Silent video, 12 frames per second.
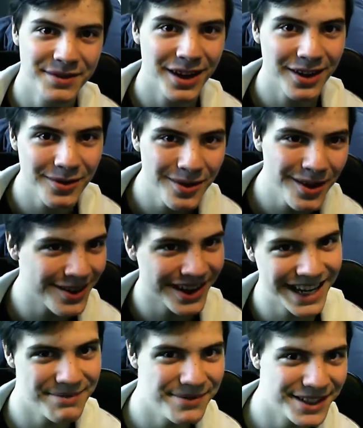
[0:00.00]
They were like, "Whoa,
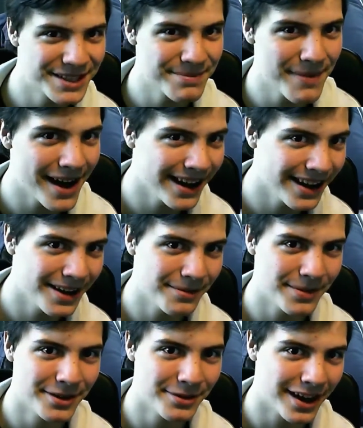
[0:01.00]
keep the smile
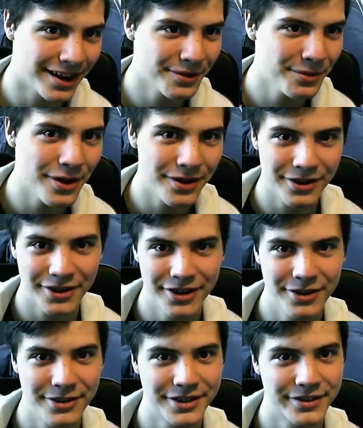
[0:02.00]
up," and they were like, "Whoa, you're
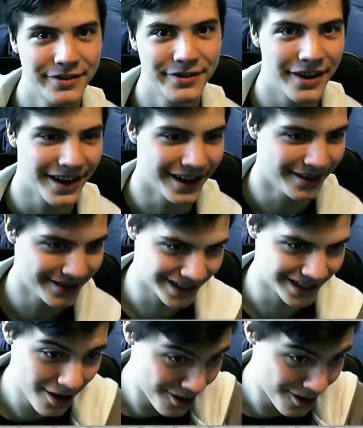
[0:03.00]
cute as fuck," and I was
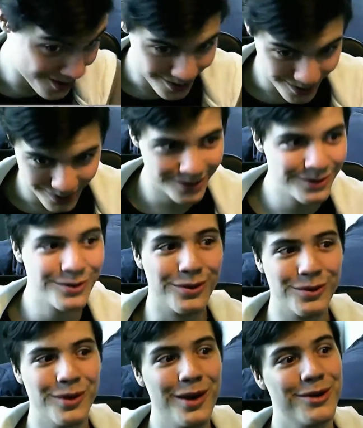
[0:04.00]
like,
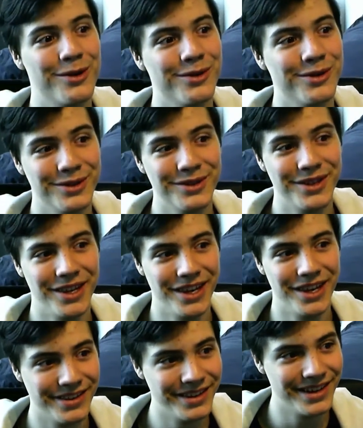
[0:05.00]
"Whoa,
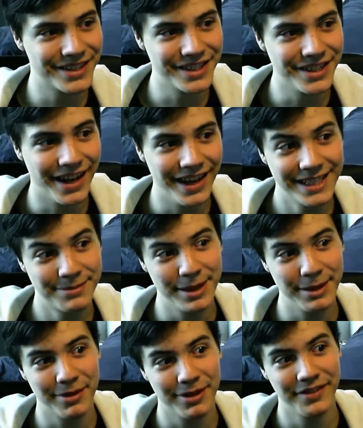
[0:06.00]
there's nice
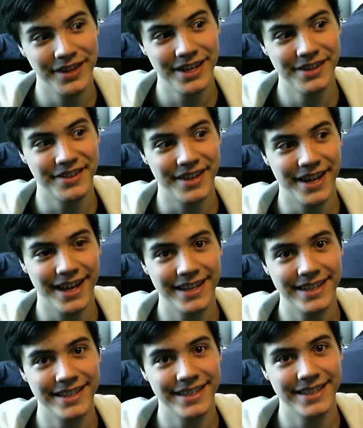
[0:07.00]
people on the internet.
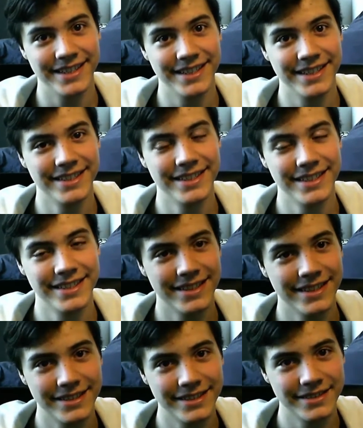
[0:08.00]

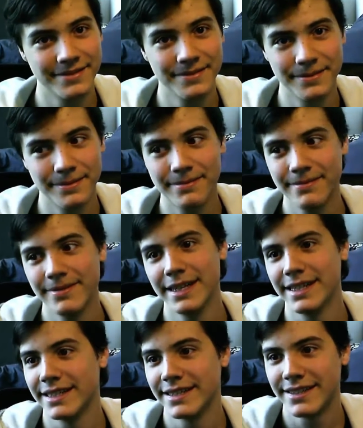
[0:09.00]
This is
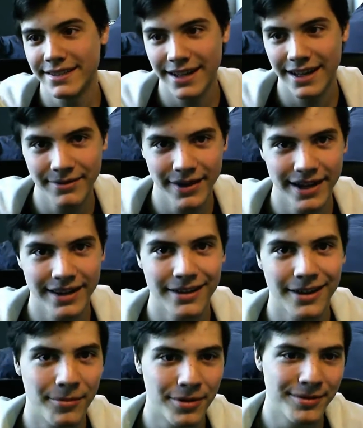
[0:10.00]
weird. I'm getting
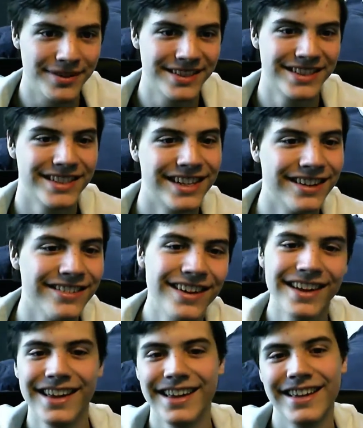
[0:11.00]
compliments." So
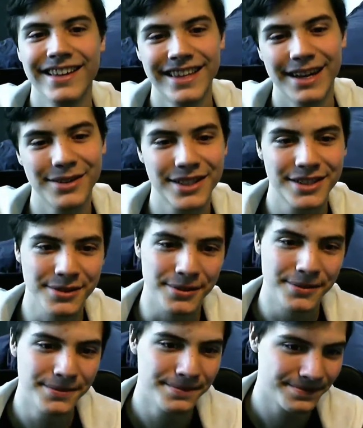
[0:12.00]
that was
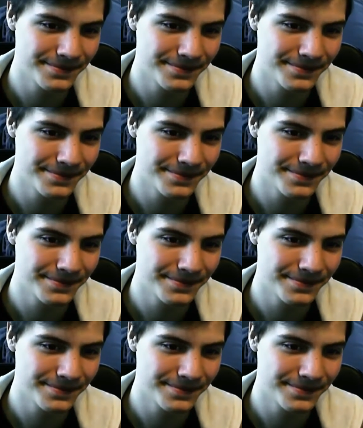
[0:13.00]
cool.